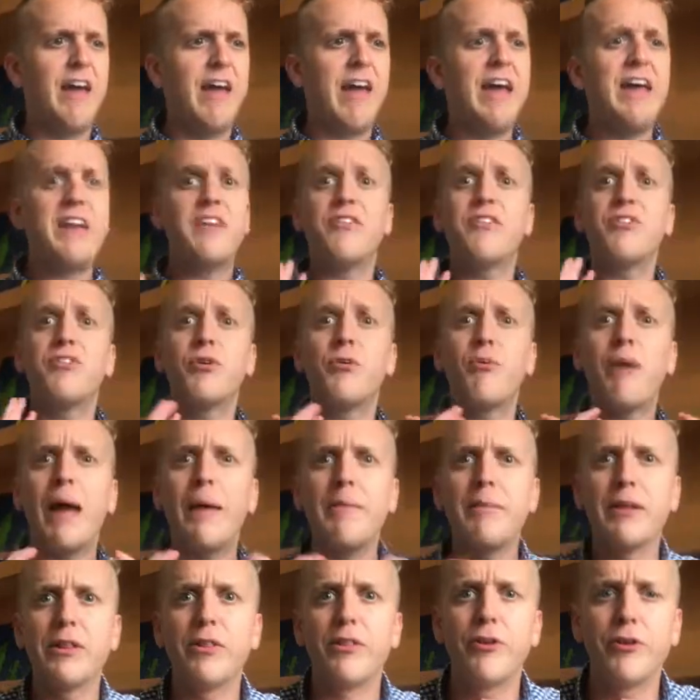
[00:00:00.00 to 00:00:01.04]
And the
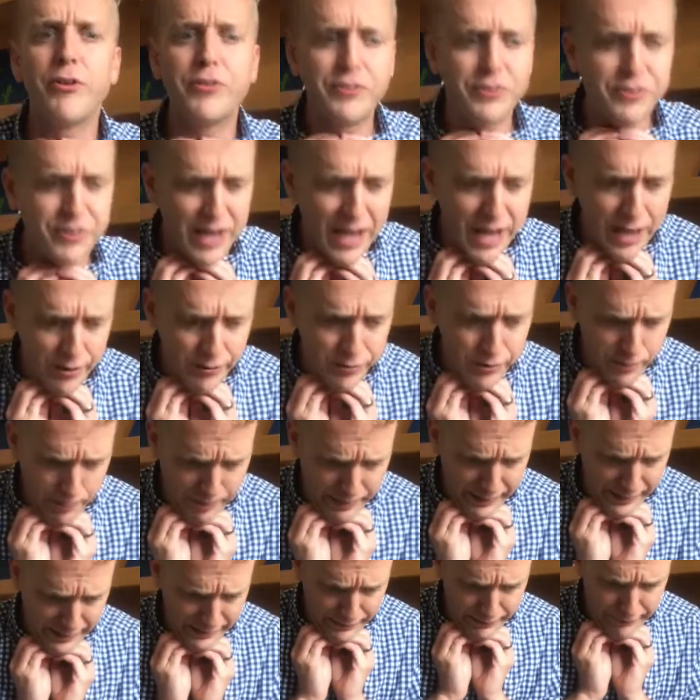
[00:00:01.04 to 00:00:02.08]
rabbit looked down the
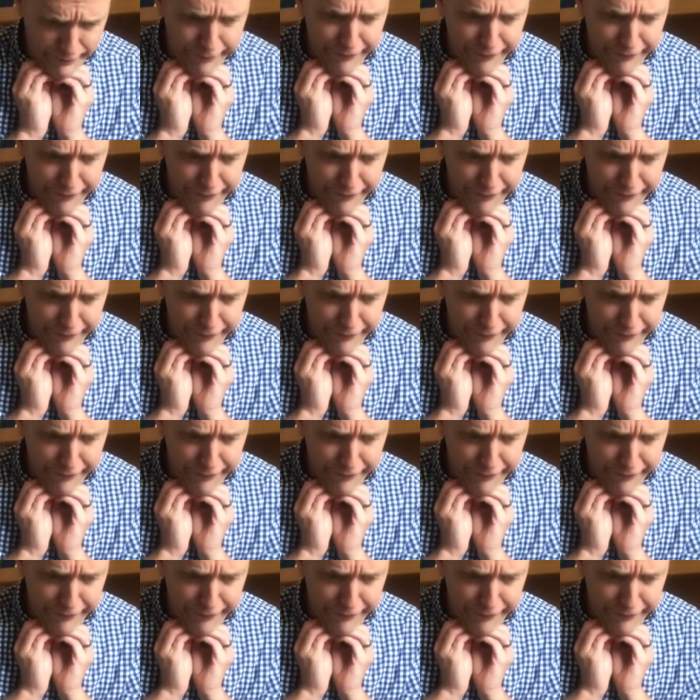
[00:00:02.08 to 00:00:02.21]
pit.